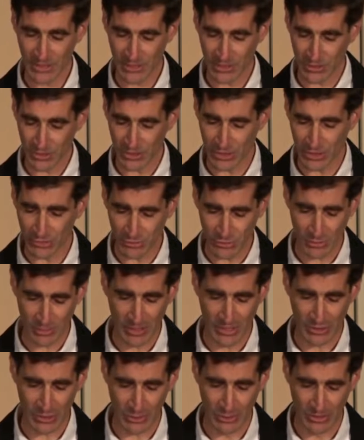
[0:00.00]
So single
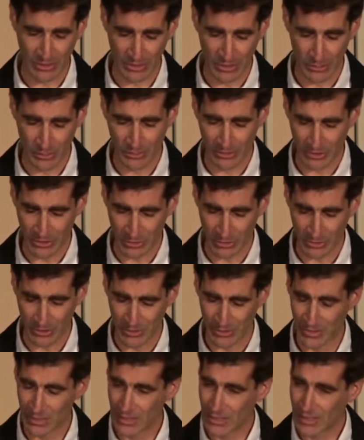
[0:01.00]
responsibility
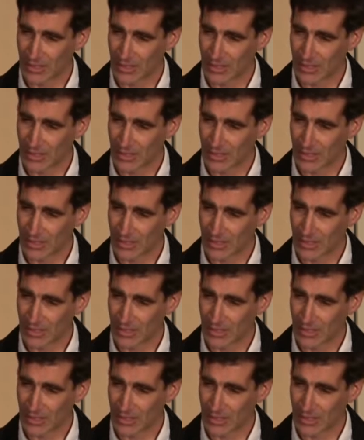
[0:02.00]
principle.